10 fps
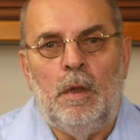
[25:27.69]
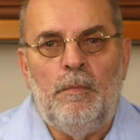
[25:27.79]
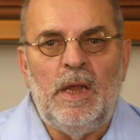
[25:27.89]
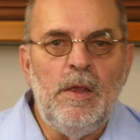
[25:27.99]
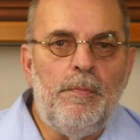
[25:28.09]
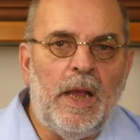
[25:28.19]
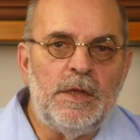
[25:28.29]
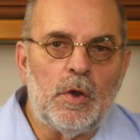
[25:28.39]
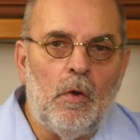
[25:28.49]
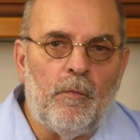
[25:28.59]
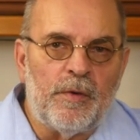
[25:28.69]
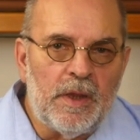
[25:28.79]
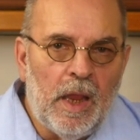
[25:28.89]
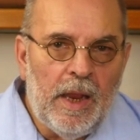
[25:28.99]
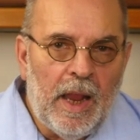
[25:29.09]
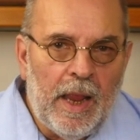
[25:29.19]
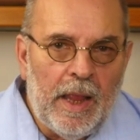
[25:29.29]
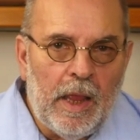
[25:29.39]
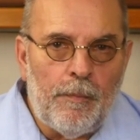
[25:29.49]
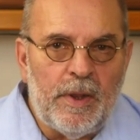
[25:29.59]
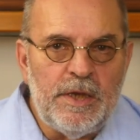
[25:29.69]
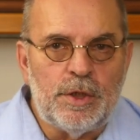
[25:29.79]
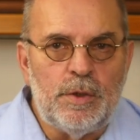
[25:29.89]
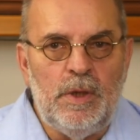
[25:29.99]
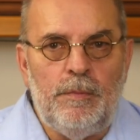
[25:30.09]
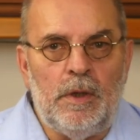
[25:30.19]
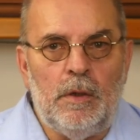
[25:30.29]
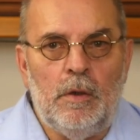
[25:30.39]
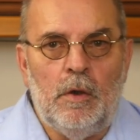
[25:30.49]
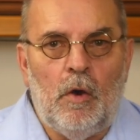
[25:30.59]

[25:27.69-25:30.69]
Many brands offered AirPlay streaming,